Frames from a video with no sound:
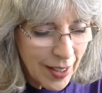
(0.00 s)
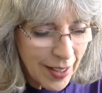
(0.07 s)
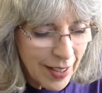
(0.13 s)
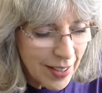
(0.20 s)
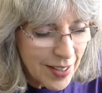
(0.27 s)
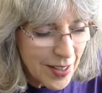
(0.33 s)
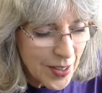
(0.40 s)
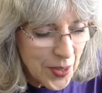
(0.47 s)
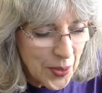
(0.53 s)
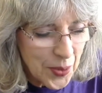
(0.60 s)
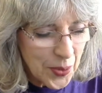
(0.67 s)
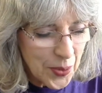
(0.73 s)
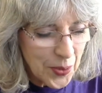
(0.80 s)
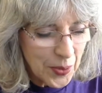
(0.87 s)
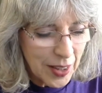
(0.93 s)

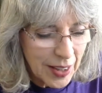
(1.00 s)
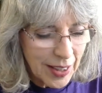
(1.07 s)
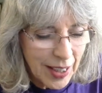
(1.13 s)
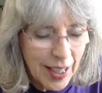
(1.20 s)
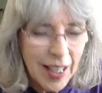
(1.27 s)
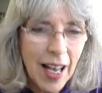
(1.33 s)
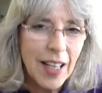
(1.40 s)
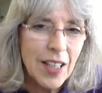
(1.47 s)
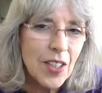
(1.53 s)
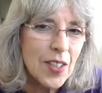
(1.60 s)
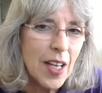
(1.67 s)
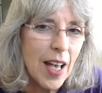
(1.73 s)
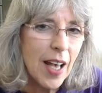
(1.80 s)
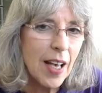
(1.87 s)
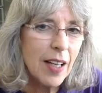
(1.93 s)
so I just
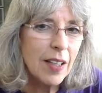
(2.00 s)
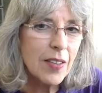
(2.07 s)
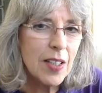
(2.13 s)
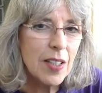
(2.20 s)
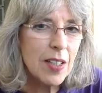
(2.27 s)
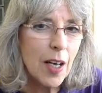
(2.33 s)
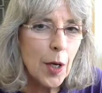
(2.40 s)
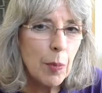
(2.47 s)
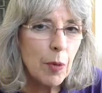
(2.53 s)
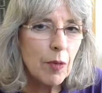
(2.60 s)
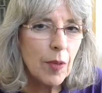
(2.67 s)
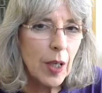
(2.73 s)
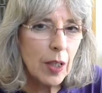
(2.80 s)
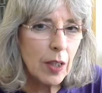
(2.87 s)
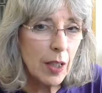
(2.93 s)
had this
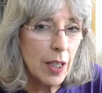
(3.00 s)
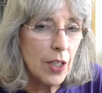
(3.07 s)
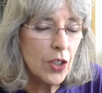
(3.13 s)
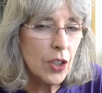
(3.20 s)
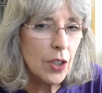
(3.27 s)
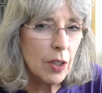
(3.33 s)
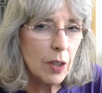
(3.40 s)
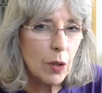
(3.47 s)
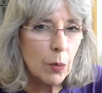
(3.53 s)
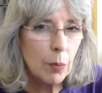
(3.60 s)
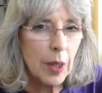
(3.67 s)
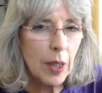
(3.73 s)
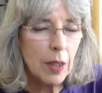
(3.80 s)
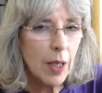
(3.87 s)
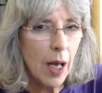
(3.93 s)
hyperventilation a little
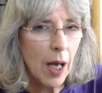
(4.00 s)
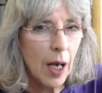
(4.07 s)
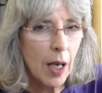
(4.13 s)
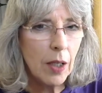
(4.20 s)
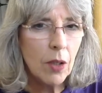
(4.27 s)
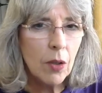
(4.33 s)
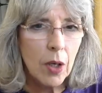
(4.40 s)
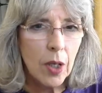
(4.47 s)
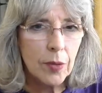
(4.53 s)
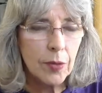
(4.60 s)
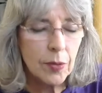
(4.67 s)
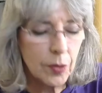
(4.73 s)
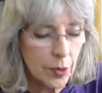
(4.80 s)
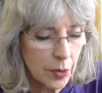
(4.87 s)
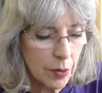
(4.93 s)
bit on and off
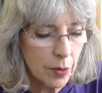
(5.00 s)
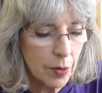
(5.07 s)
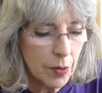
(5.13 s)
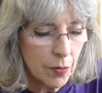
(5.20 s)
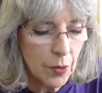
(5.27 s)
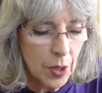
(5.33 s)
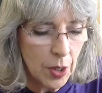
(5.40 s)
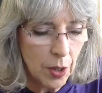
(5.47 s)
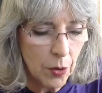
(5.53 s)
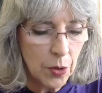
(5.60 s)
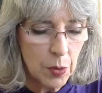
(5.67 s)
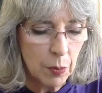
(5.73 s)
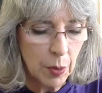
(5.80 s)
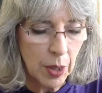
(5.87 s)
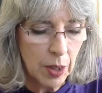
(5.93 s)
for years,
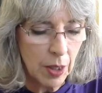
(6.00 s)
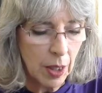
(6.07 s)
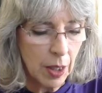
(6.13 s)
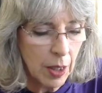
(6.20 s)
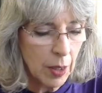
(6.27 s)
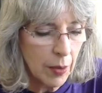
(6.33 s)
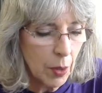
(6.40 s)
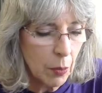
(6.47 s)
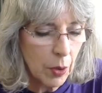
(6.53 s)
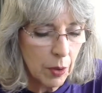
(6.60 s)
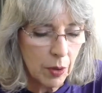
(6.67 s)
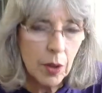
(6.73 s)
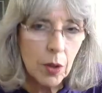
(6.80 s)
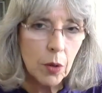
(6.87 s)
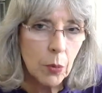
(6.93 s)
but they were a
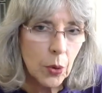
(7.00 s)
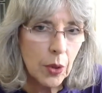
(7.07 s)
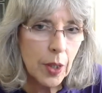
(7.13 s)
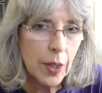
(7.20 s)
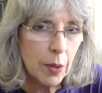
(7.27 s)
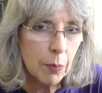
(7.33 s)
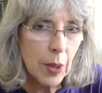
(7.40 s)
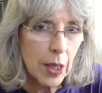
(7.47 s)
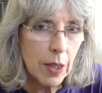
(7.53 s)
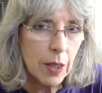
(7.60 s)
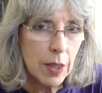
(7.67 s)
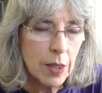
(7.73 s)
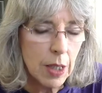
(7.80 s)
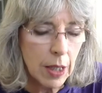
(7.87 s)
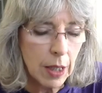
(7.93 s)
little more like panic
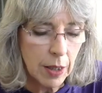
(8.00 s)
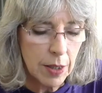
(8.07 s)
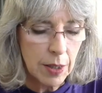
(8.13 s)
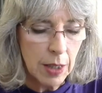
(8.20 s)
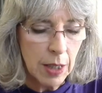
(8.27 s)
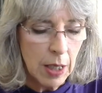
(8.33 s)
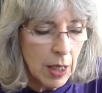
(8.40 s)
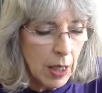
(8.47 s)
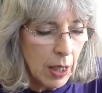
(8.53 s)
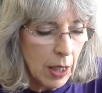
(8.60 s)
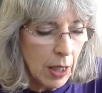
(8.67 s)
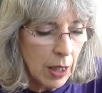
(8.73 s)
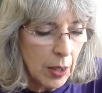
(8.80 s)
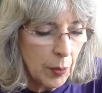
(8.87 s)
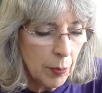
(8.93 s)
attacks.
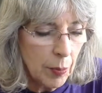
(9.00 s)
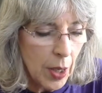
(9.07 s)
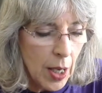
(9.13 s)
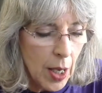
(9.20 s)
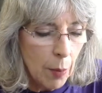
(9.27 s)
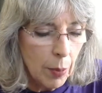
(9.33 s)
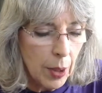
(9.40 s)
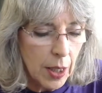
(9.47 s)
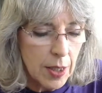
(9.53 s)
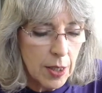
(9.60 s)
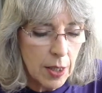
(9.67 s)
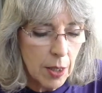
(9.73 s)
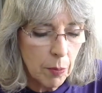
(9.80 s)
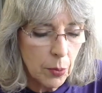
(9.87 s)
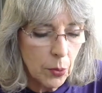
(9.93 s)
But at
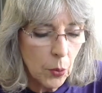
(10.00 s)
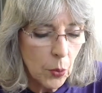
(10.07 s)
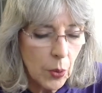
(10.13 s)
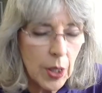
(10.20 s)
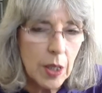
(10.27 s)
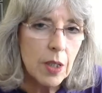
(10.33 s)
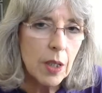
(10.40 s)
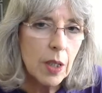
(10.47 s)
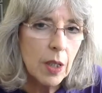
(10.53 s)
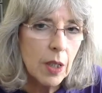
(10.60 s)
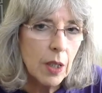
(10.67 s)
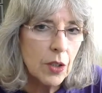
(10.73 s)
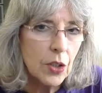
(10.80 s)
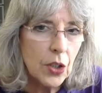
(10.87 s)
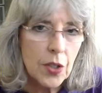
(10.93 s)
some point,
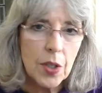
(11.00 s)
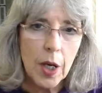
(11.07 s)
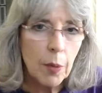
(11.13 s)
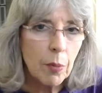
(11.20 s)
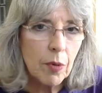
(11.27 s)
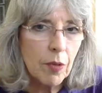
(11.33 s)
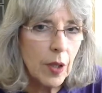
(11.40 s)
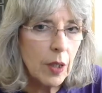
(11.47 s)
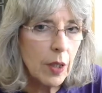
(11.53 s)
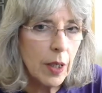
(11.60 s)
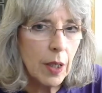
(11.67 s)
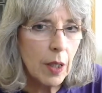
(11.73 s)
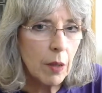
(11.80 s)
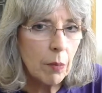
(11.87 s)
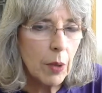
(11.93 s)
just
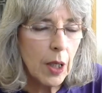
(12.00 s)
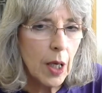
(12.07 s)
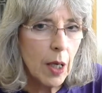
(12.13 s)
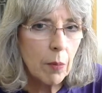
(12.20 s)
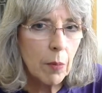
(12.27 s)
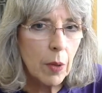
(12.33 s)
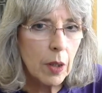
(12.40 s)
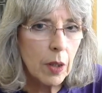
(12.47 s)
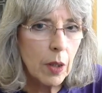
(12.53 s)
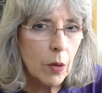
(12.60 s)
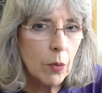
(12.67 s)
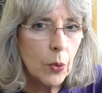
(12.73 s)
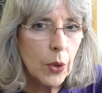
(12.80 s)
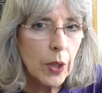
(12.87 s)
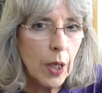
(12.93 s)
hyperventilating became a little
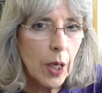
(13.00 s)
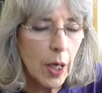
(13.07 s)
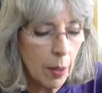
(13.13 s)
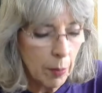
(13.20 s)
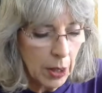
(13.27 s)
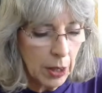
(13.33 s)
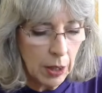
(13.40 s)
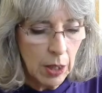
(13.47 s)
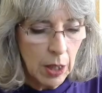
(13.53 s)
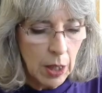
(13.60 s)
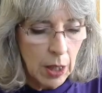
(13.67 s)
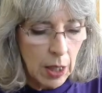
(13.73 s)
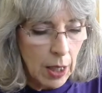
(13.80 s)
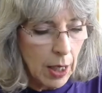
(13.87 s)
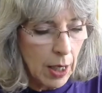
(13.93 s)
more common,
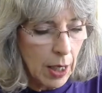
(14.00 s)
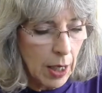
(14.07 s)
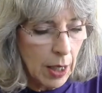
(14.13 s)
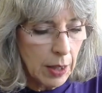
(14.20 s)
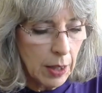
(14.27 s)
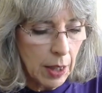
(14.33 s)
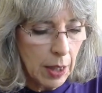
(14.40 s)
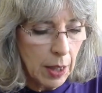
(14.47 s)
and